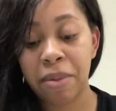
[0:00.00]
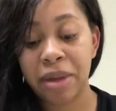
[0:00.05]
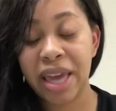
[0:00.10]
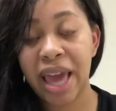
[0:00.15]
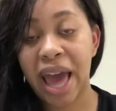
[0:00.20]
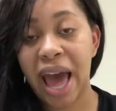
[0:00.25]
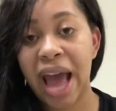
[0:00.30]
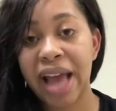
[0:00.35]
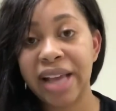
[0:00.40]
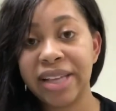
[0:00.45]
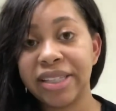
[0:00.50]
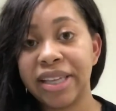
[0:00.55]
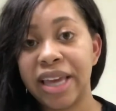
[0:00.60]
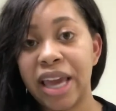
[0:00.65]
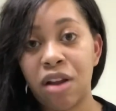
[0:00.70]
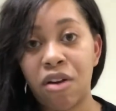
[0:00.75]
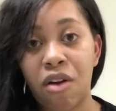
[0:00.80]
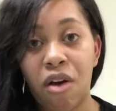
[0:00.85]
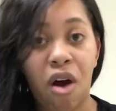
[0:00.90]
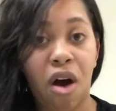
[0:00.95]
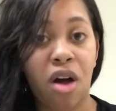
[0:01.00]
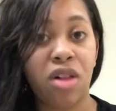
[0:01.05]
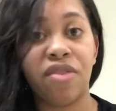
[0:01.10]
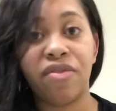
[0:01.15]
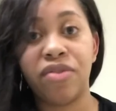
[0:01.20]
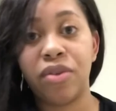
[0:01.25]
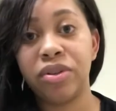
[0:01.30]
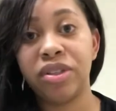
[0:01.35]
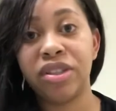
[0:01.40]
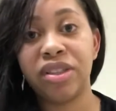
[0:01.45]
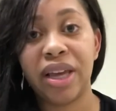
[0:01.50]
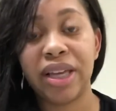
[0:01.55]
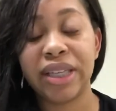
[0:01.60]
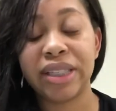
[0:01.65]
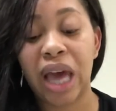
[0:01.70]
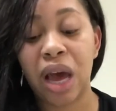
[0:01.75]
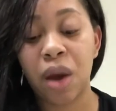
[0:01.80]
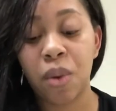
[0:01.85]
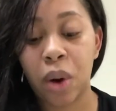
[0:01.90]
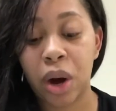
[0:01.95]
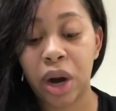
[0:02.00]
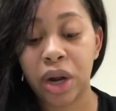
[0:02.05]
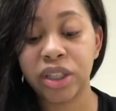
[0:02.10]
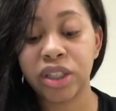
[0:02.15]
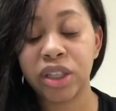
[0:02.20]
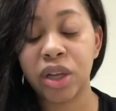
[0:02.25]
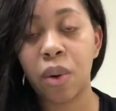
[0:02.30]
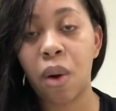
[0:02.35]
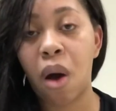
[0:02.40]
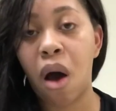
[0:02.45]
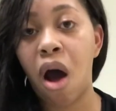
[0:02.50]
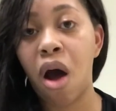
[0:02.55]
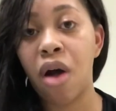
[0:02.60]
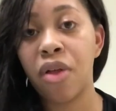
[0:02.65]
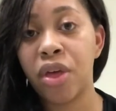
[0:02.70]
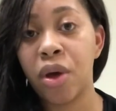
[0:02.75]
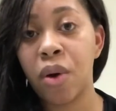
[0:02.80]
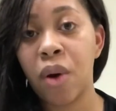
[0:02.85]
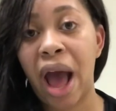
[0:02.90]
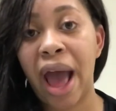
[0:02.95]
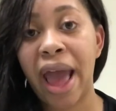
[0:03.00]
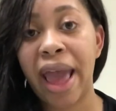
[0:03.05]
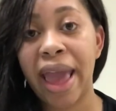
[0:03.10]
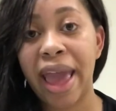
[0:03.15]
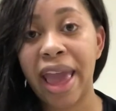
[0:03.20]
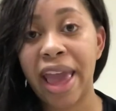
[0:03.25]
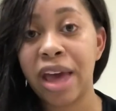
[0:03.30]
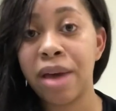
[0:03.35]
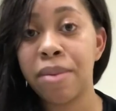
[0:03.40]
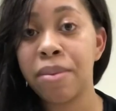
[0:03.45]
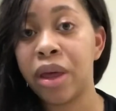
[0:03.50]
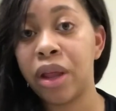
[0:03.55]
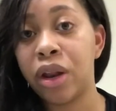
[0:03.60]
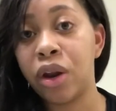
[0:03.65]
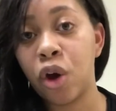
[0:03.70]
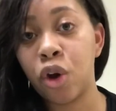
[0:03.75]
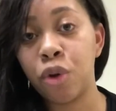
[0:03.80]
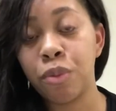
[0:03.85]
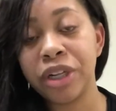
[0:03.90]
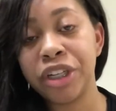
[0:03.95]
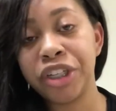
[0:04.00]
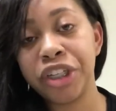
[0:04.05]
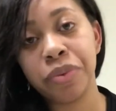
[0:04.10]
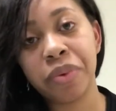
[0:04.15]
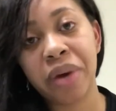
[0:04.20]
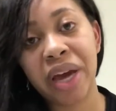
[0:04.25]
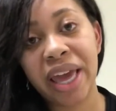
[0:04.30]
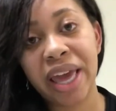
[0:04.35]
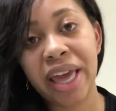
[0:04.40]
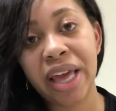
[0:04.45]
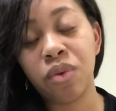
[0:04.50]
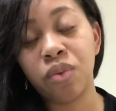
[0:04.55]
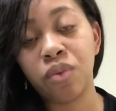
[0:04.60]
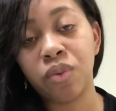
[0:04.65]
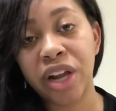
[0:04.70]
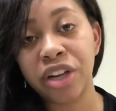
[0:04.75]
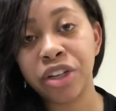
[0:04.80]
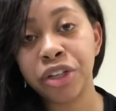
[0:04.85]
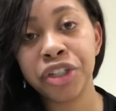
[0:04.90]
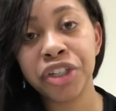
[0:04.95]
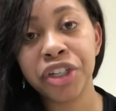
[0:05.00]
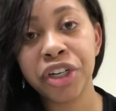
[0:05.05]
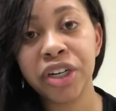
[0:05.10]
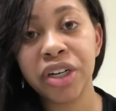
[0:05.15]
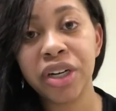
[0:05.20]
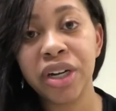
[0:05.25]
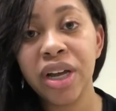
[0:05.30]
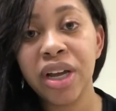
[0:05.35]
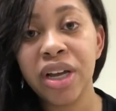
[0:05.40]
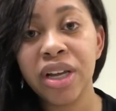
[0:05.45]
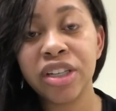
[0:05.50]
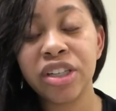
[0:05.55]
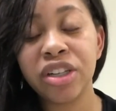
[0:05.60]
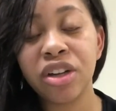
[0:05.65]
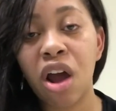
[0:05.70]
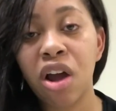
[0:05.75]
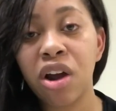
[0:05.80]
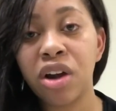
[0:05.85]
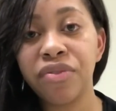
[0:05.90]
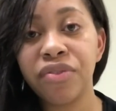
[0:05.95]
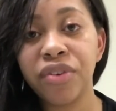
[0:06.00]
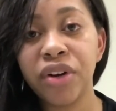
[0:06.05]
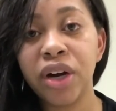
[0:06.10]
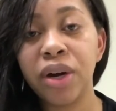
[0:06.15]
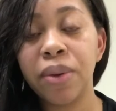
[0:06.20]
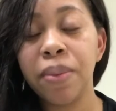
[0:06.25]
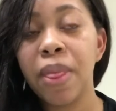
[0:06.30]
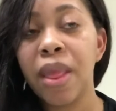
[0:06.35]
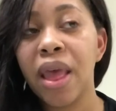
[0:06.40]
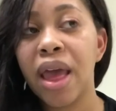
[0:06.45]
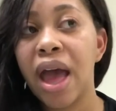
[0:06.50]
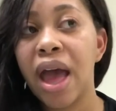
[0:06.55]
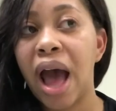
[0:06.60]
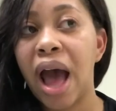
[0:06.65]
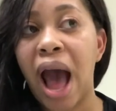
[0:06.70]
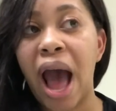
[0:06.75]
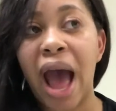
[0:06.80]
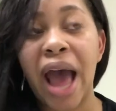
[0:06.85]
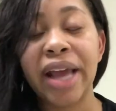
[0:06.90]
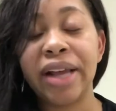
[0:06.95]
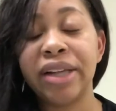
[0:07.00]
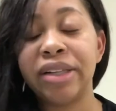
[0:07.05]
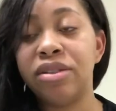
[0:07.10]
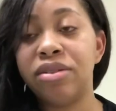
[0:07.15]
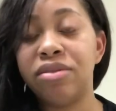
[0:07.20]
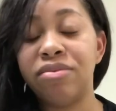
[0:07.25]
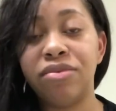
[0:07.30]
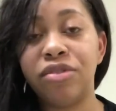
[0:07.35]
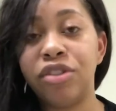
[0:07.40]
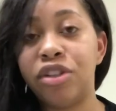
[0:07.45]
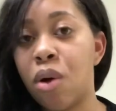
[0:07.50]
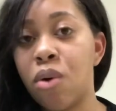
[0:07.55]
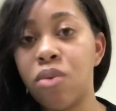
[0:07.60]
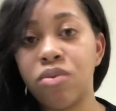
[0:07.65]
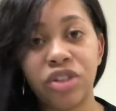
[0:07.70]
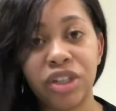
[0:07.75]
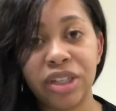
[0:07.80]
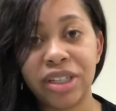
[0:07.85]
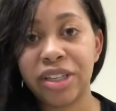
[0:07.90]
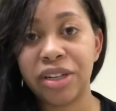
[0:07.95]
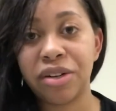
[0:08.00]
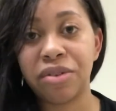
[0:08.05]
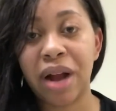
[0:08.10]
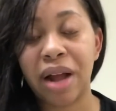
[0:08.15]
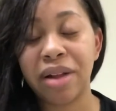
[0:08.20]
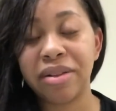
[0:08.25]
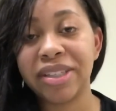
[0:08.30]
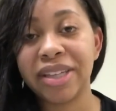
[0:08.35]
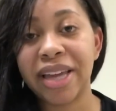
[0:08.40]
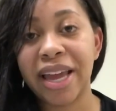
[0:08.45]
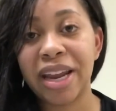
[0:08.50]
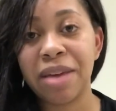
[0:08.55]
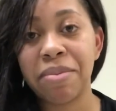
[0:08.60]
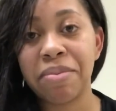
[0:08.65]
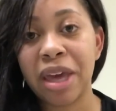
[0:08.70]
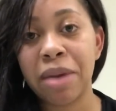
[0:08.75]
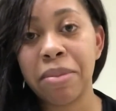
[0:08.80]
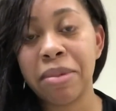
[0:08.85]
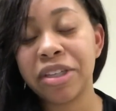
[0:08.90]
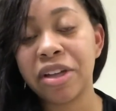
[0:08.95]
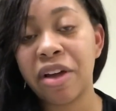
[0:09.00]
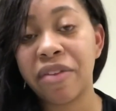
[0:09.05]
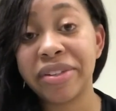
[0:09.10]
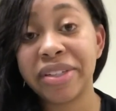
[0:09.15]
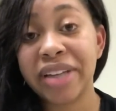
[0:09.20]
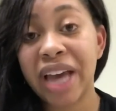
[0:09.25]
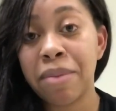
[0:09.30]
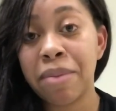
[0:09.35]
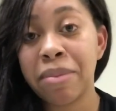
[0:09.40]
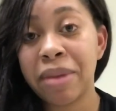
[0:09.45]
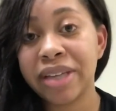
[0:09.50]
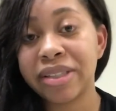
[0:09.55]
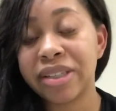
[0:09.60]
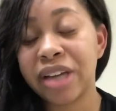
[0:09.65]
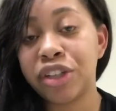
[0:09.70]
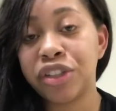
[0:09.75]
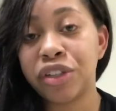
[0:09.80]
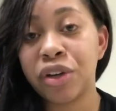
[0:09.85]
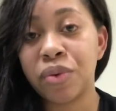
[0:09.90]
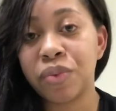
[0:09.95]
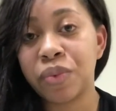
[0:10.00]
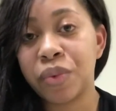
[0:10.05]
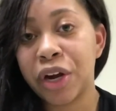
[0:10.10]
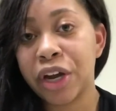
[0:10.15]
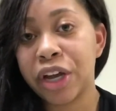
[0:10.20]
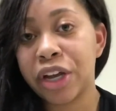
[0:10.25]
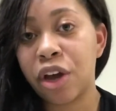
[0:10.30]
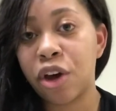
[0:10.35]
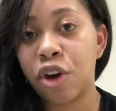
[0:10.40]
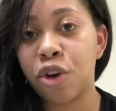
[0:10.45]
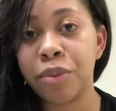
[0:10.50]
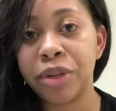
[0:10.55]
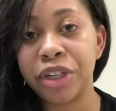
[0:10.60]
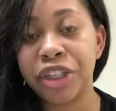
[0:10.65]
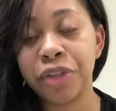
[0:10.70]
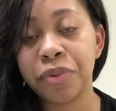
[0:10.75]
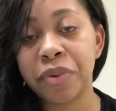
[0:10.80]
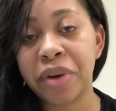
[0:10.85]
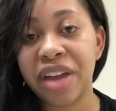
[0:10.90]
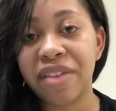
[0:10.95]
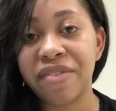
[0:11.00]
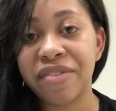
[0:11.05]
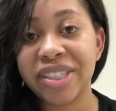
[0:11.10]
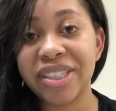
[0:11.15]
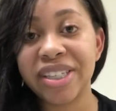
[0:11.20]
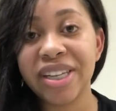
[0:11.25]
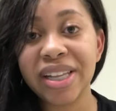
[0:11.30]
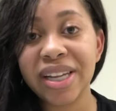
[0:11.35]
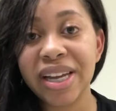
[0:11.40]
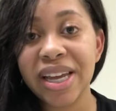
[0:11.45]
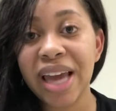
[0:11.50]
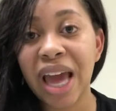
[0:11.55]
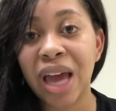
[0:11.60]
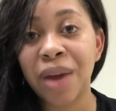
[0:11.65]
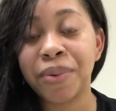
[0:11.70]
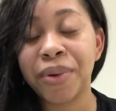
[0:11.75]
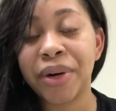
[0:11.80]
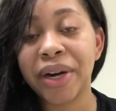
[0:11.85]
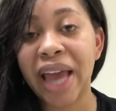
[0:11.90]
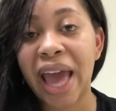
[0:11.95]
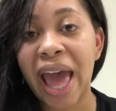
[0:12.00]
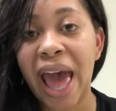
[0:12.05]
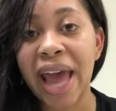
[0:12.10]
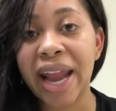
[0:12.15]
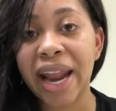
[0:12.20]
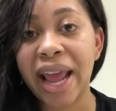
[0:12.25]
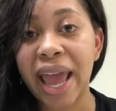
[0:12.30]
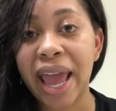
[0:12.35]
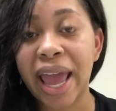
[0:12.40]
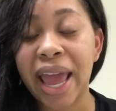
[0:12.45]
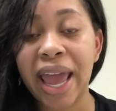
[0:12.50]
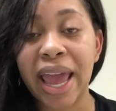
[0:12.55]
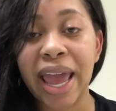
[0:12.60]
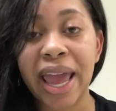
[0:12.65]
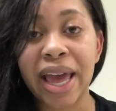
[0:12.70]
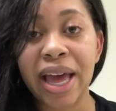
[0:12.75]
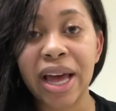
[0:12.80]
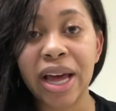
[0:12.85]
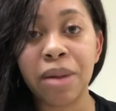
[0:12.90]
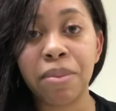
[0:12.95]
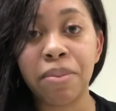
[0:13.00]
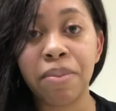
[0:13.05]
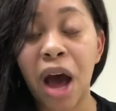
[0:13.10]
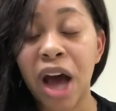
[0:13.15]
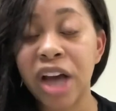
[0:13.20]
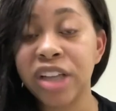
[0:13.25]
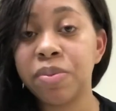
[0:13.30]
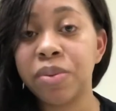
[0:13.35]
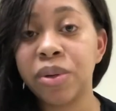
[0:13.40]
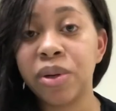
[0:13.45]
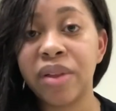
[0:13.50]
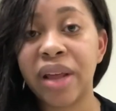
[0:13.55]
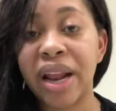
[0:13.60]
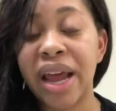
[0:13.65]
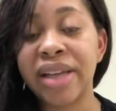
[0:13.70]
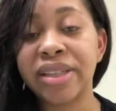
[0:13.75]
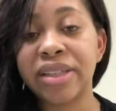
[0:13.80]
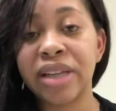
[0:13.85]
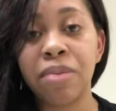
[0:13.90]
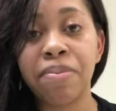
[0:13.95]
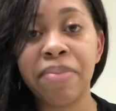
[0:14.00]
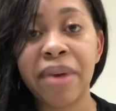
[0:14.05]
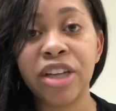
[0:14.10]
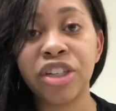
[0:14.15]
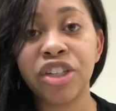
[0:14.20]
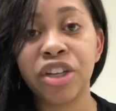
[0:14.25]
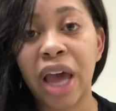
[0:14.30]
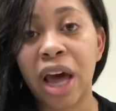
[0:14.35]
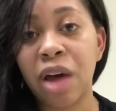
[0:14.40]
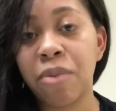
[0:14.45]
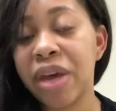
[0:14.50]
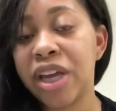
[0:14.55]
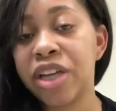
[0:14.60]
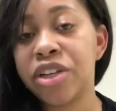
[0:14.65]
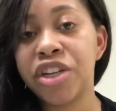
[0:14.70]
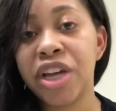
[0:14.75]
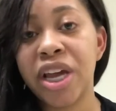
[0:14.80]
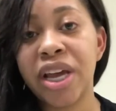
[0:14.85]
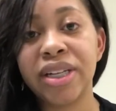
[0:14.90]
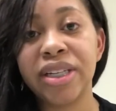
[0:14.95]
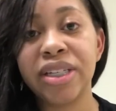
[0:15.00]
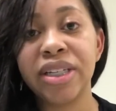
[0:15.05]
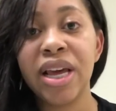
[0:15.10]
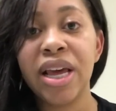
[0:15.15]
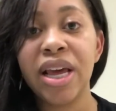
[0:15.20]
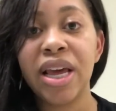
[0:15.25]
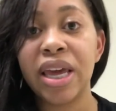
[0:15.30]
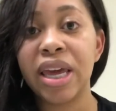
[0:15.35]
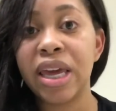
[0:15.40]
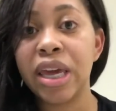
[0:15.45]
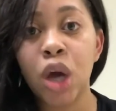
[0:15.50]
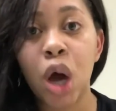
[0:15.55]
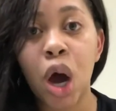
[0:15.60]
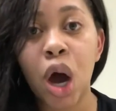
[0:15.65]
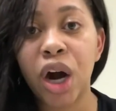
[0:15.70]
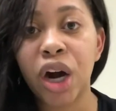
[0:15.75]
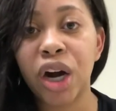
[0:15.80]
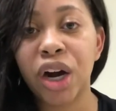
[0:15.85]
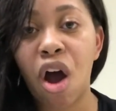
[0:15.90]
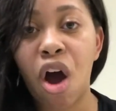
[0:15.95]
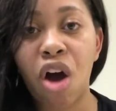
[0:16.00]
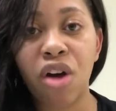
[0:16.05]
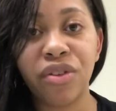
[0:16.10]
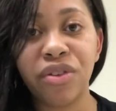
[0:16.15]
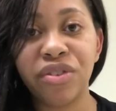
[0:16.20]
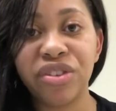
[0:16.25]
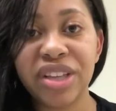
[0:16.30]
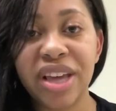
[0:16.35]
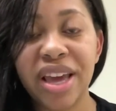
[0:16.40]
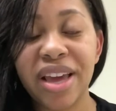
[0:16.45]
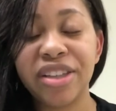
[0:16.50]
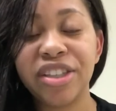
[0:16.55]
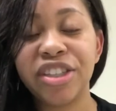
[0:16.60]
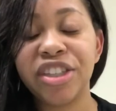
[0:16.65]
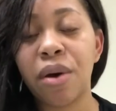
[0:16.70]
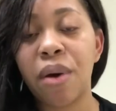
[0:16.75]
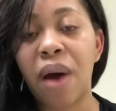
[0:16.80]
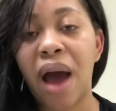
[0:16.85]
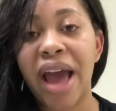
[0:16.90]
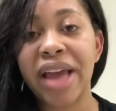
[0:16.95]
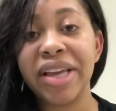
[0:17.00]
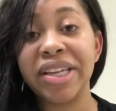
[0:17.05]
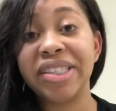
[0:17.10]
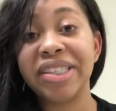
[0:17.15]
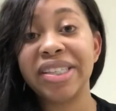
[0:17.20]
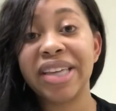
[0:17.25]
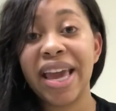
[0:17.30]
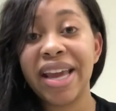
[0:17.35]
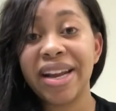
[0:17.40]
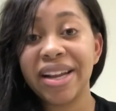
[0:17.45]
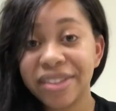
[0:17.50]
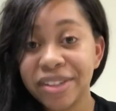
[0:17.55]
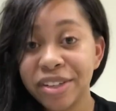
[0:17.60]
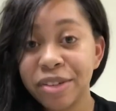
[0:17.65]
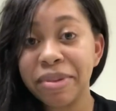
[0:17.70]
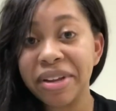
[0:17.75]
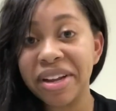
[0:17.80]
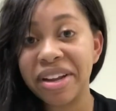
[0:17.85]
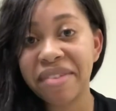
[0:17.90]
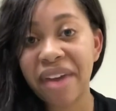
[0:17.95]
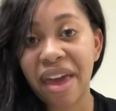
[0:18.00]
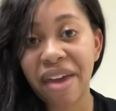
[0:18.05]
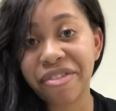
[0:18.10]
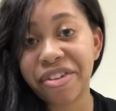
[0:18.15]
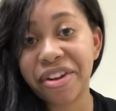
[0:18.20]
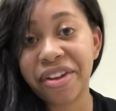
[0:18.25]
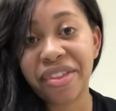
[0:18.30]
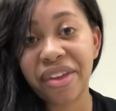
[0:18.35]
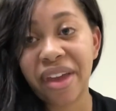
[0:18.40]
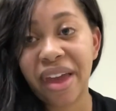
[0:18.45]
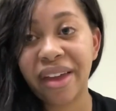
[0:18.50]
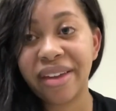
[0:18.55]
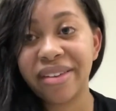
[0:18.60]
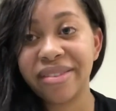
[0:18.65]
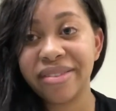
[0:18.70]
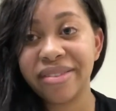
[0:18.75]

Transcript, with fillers: But yeah, I scan all of those things at work. So although I am an O B G Y N registered sonographer, I don't just sit around scanning babies all the time because I don't work at an O B G Y N facility. I work at a um, hospital that has inpatient, outpatient, E R, all those things. So I scan a little bit of everything.